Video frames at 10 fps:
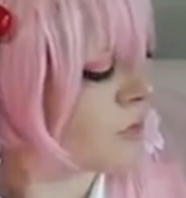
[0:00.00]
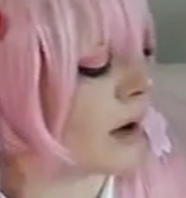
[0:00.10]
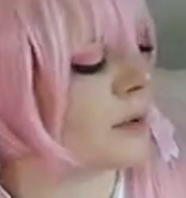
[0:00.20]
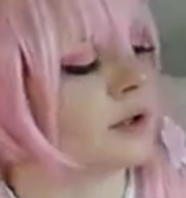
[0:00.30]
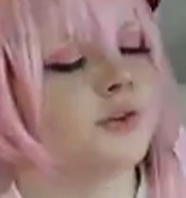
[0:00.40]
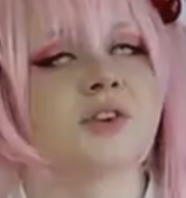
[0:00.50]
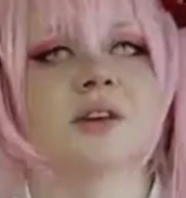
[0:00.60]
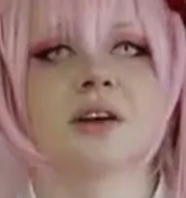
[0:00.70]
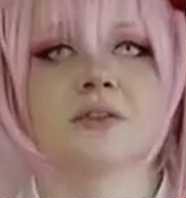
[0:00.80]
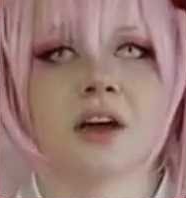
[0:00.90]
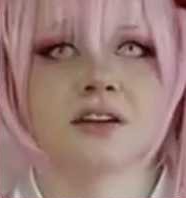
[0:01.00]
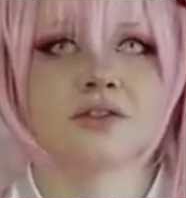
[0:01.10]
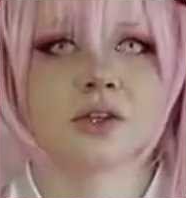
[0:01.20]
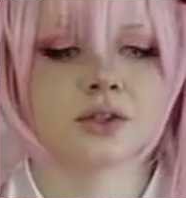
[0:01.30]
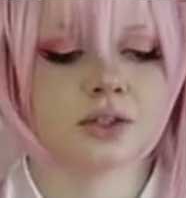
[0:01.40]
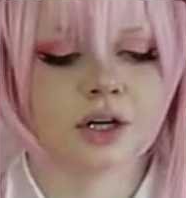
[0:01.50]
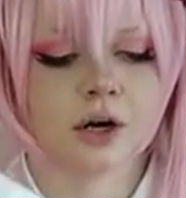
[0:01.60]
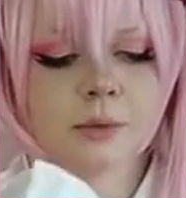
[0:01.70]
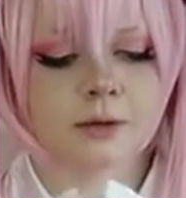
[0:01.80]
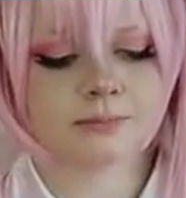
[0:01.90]
I'm not usually a fan of salted
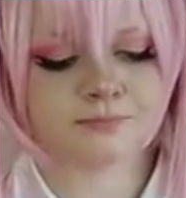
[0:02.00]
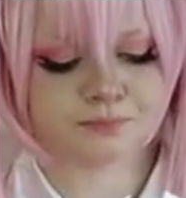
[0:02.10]
caramel